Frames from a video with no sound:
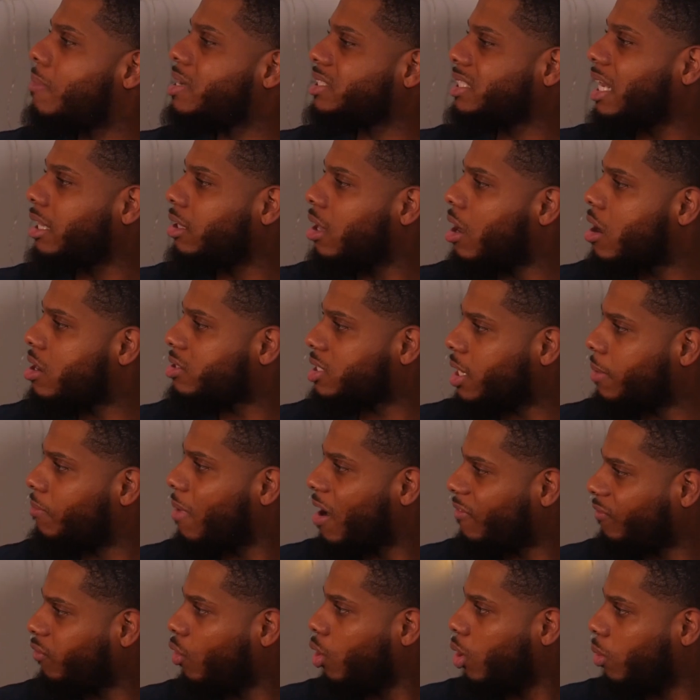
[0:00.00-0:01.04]
do you know how much I
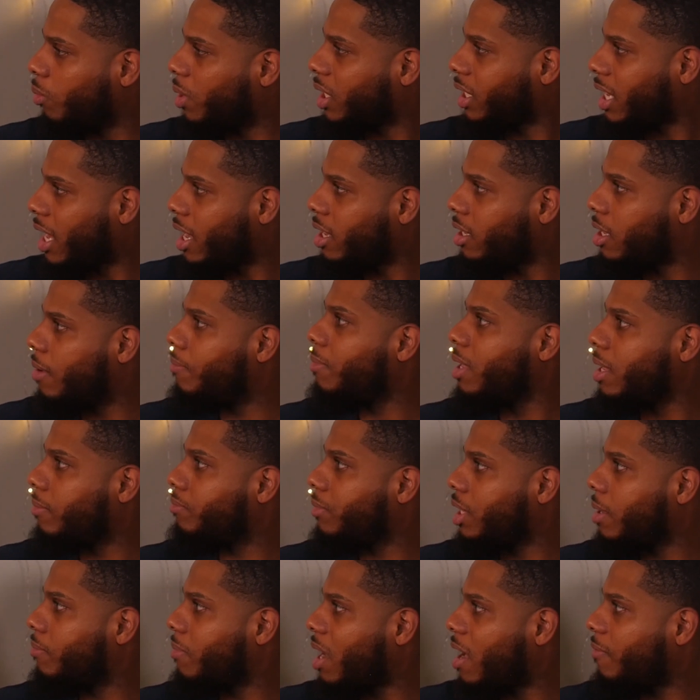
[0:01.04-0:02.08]
lost in my 401k
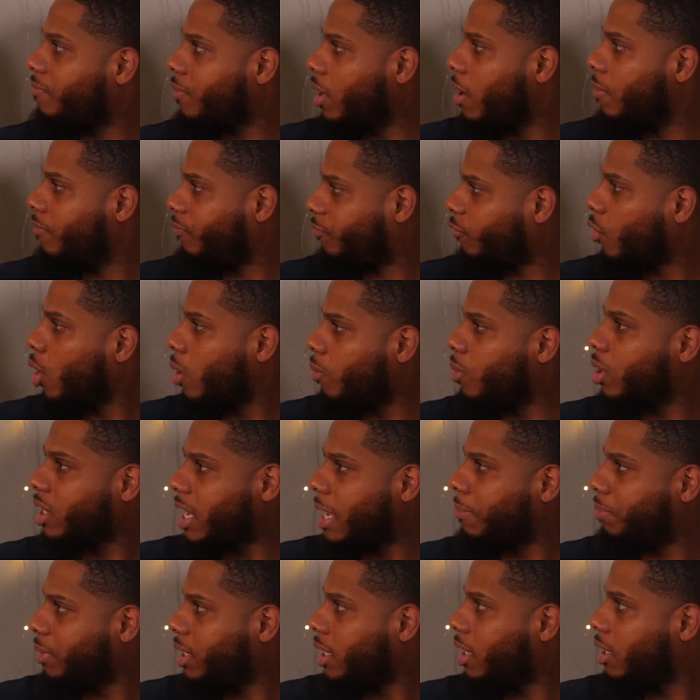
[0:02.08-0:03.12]
in my
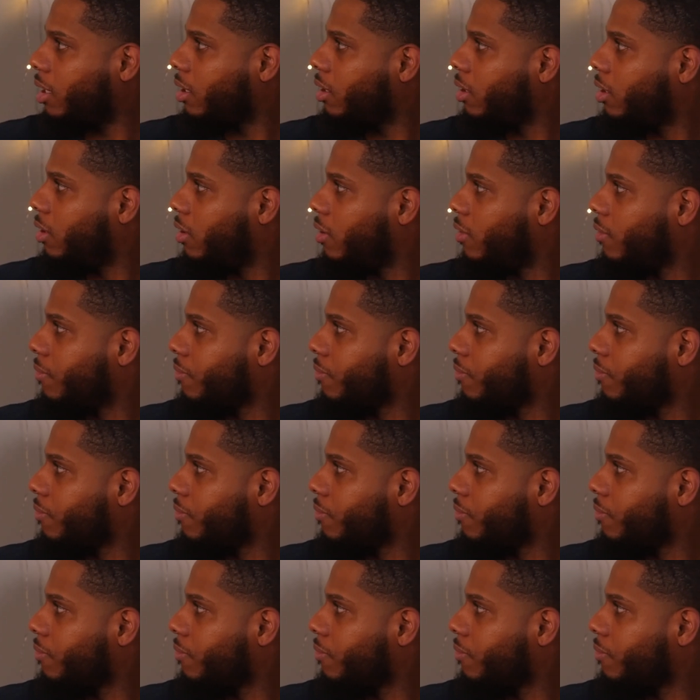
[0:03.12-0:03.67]
401k plan?